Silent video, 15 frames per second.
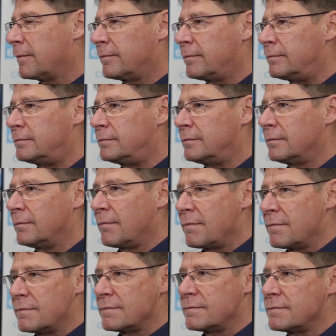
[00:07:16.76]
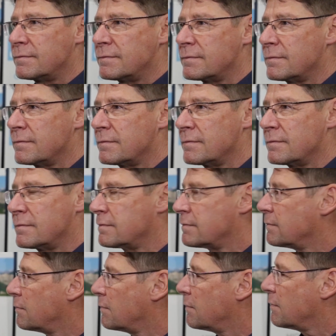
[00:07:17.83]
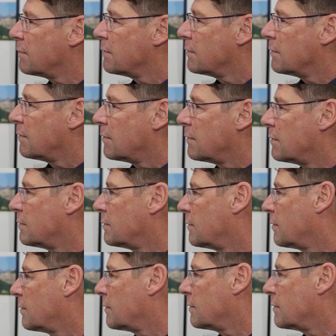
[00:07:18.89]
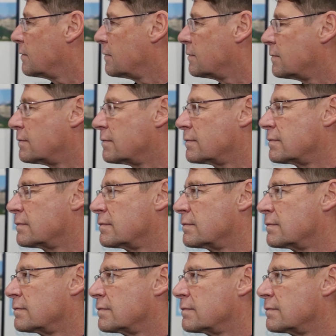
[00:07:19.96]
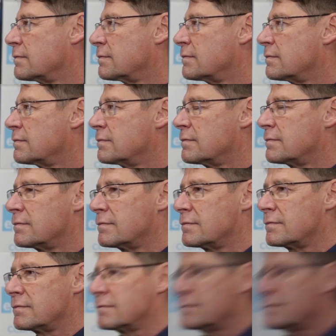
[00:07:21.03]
The person shown says nothing.